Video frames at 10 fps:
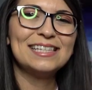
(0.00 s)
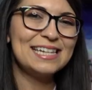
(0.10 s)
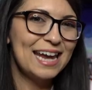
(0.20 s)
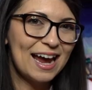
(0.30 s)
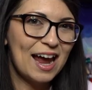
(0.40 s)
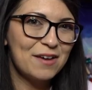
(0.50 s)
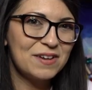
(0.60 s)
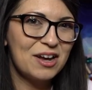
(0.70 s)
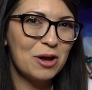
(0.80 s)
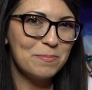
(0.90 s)
Today I have
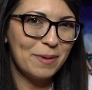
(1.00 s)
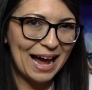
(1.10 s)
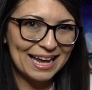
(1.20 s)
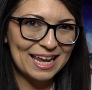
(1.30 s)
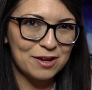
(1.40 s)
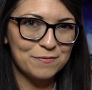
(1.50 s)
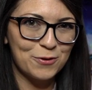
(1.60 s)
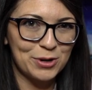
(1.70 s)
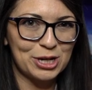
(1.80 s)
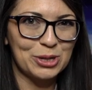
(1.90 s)
an unbagging
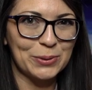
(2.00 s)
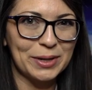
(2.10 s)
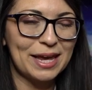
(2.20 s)
for you,